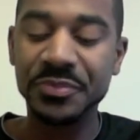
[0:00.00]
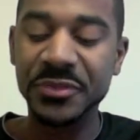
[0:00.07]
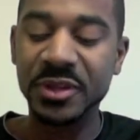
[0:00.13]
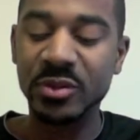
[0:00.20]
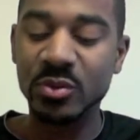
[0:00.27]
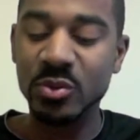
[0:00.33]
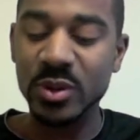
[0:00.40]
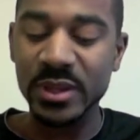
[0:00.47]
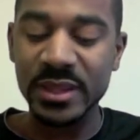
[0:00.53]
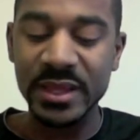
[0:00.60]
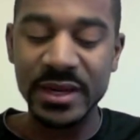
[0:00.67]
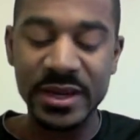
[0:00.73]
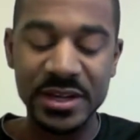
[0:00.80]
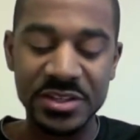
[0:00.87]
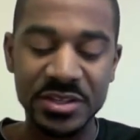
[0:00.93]
And what
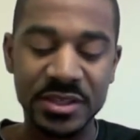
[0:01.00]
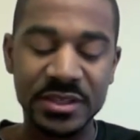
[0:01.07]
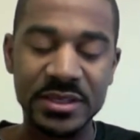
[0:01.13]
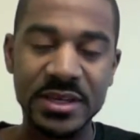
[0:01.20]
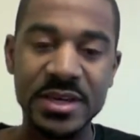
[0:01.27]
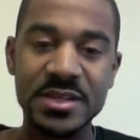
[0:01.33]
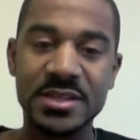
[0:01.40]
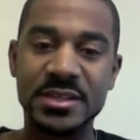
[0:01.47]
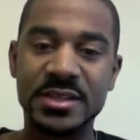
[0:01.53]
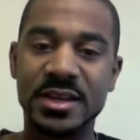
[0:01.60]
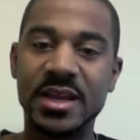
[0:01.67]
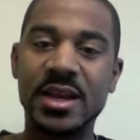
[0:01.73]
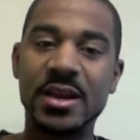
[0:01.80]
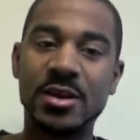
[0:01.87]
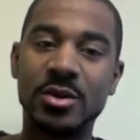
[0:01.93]
that actually does is it
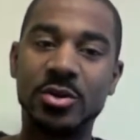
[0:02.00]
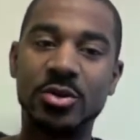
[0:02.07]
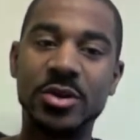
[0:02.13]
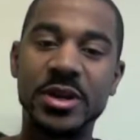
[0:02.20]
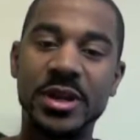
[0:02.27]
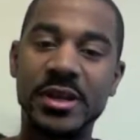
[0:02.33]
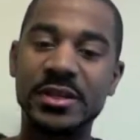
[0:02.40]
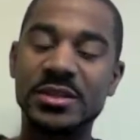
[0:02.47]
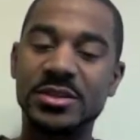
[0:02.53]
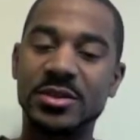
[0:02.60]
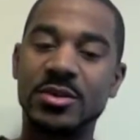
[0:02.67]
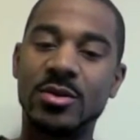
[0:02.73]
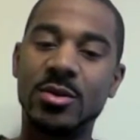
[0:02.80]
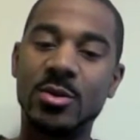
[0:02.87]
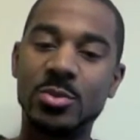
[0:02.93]
kind of creates
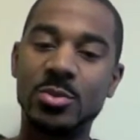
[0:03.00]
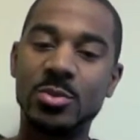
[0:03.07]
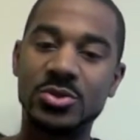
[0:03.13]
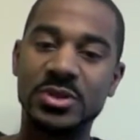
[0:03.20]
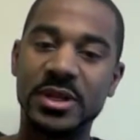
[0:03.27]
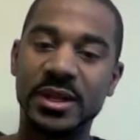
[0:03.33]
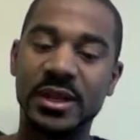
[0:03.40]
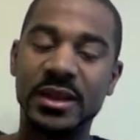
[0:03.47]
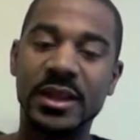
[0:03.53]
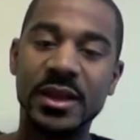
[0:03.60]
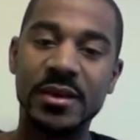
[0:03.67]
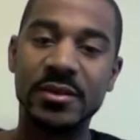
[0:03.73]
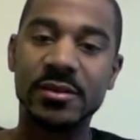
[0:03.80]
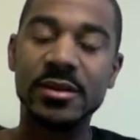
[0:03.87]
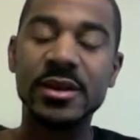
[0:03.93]
almost a
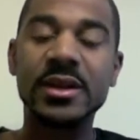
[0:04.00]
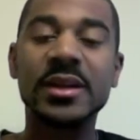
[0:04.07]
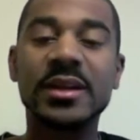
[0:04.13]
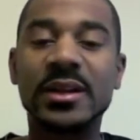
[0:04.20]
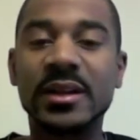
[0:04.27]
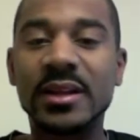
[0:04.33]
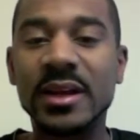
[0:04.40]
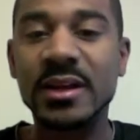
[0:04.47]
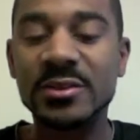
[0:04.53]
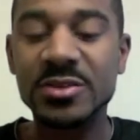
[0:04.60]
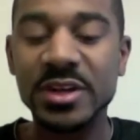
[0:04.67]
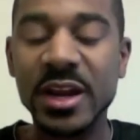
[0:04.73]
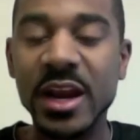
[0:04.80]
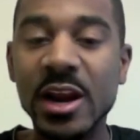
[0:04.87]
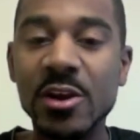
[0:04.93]
layer that allows
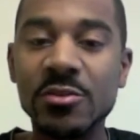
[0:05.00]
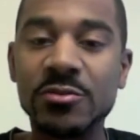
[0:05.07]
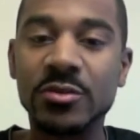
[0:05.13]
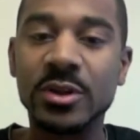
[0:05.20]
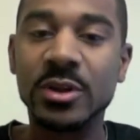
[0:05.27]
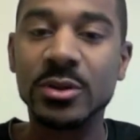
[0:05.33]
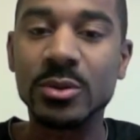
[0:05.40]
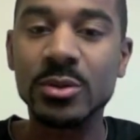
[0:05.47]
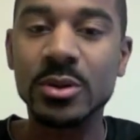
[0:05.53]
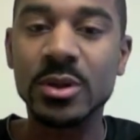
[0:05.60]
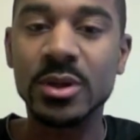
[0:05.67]
airflow